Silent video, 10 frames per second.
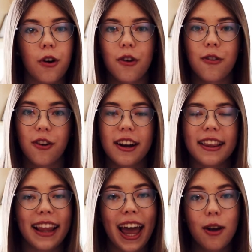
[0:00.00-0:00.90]
for
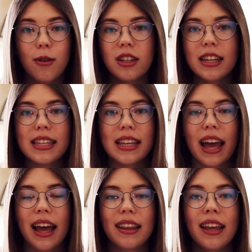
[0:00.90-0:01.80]
foreign languages,
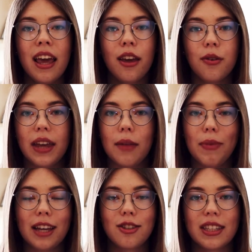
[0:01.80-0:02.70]
and you
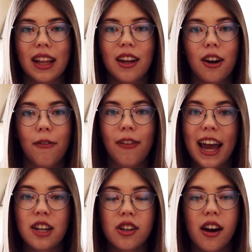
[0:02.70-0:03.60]
can make just a little
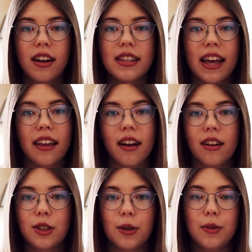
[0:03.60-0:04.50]
flashcards and
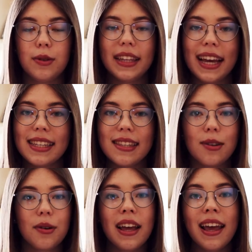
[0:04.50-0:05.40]
also do tests.
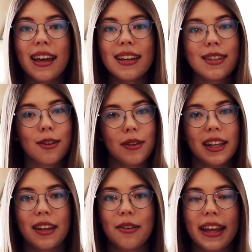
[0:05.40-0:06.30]
So it's a
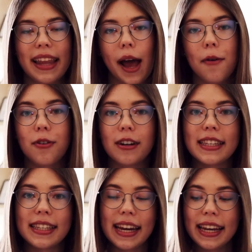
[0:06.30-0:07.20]
really great app for
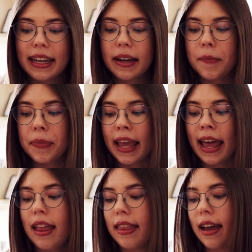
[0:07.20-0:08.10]
studying.
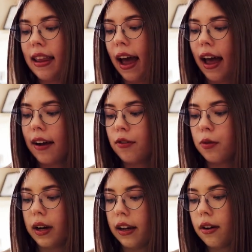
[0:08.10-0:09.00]
Then I
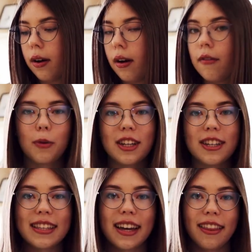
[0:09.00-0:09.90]
have Duolingo,
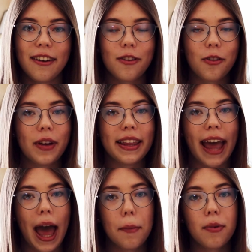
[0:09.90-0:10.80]
which is another great
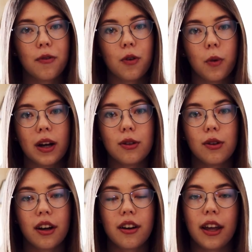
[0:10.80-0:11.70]
app if you want
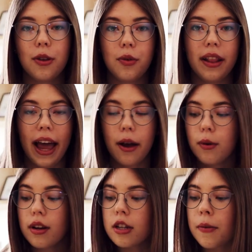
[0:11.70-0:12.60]
to learn a new
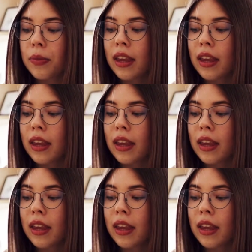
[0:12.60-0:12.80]
language.